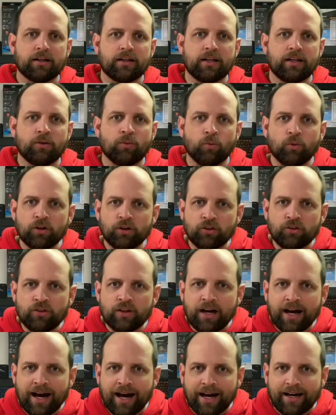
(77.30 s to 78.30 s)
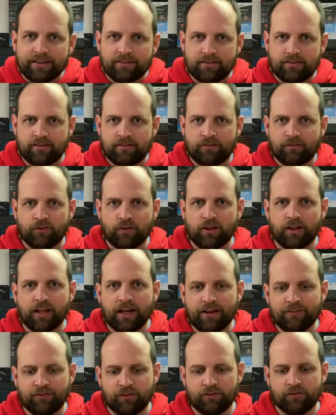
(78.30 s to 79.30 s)
it will not, for the
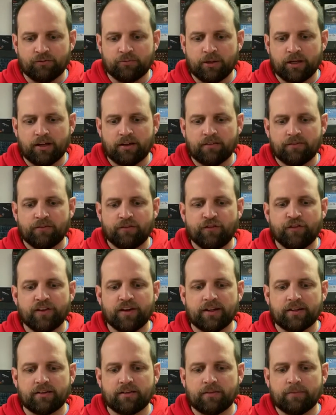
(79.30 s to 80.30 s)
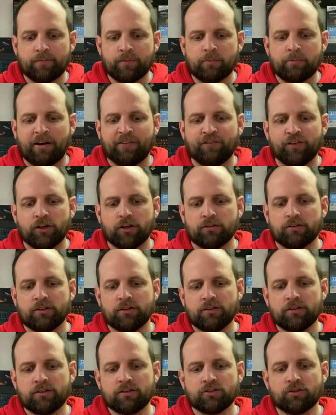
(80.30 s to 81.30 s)
life of me, fit my phone.
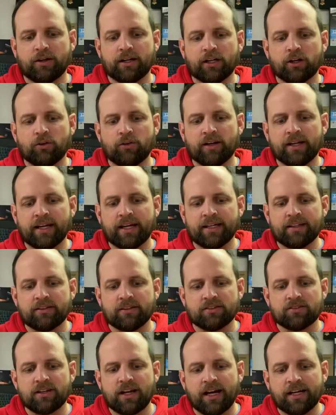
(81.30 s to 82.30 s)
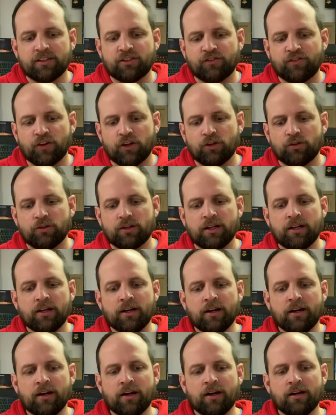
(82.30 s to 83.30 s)
So I go and I get this nice phone.
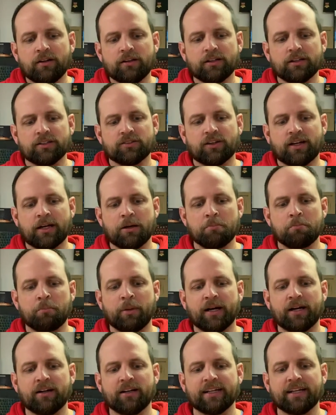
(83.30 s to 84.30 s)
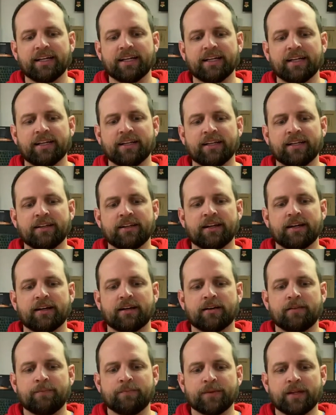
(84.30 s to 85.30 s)
Look at this. I can barely get it in
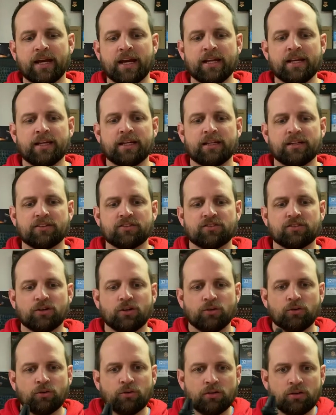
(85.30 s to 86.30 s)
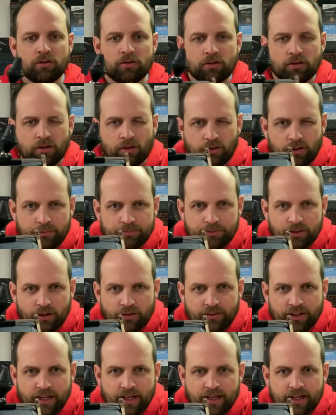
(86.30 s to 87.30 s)
there, and it is so crimped
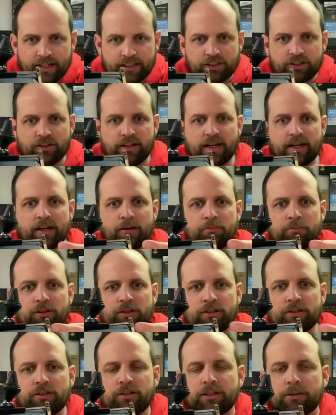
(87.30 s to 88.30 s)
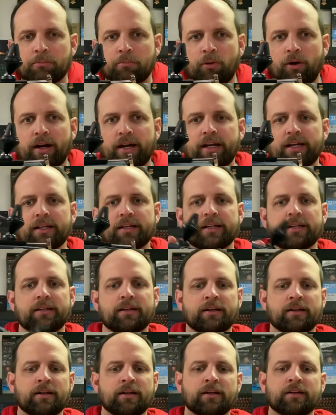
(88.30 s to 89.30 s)
on the edge that I'm literally breaking it.
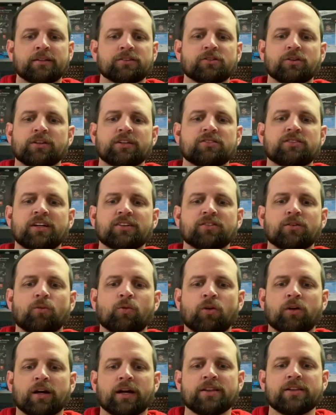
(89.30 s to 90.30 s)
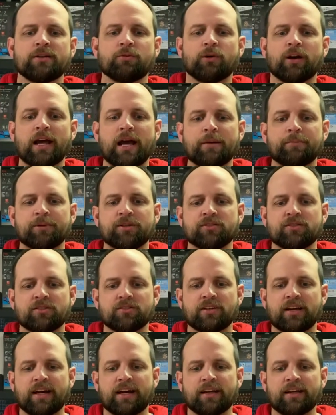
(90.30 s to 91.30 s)
So this doesn't work. And then what happens is
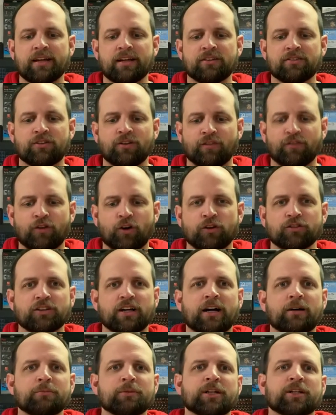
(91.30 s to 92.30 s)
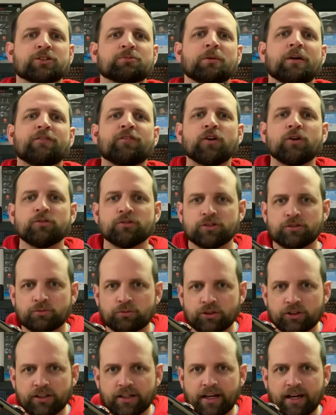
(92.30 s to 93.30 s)
that it still falls out because my phone's
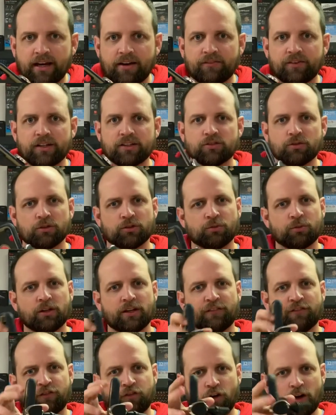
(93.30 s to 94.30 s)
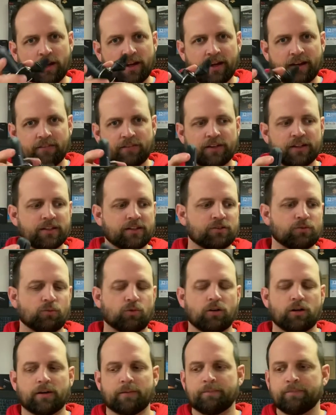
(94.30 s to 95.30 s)
really heavy. So it's really front heavy. It doesn't
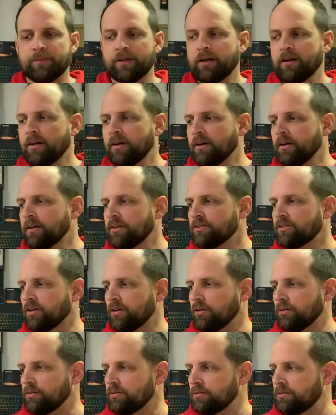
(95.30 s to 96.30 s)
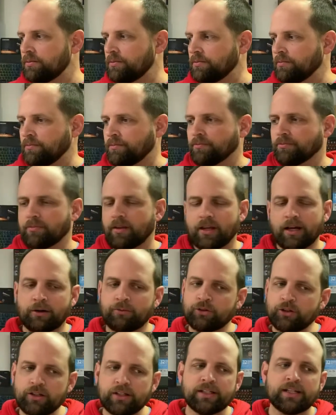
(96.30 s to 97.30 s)
work. So I
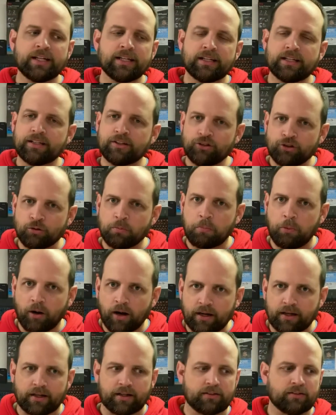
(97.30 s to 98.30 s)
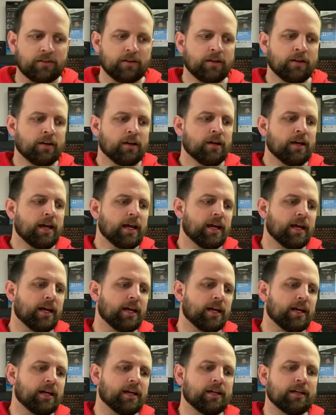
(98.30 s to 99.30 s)
really needed a new product.
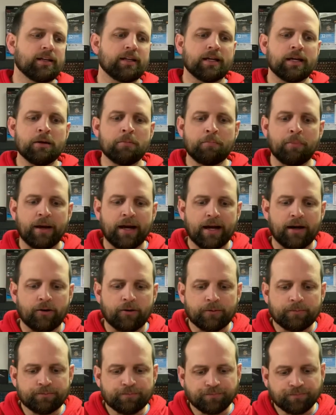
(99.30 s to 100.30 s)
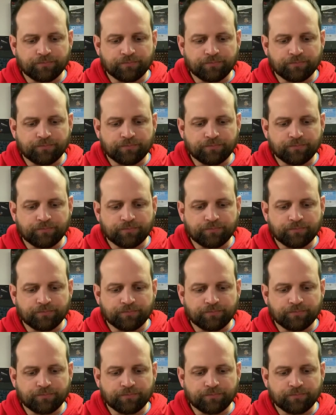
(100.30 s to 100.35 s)
And Mpow